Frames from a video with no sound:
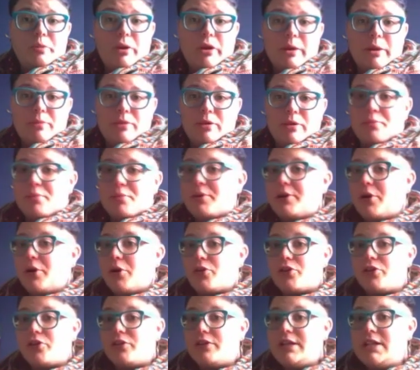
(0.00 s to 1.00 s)
put up the
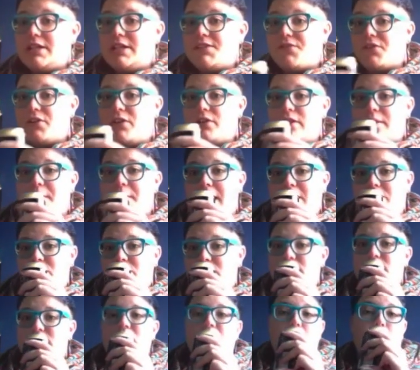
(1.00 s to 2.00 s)
pre-order links for the
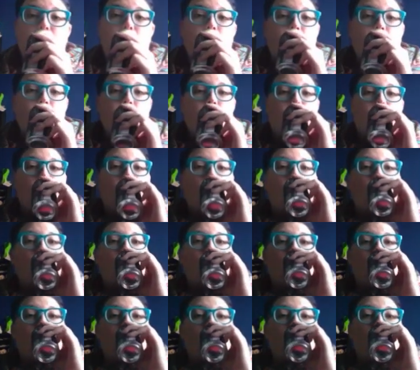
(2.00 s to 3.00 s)
patches? Yep.
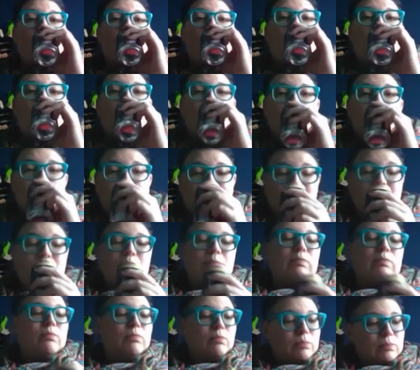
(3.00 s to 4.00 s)
Good
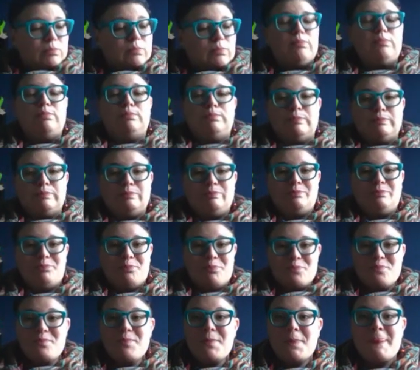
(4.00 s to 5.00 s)
idea. Good
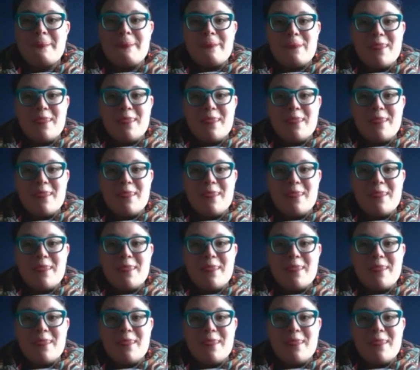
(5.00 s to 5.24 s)
call.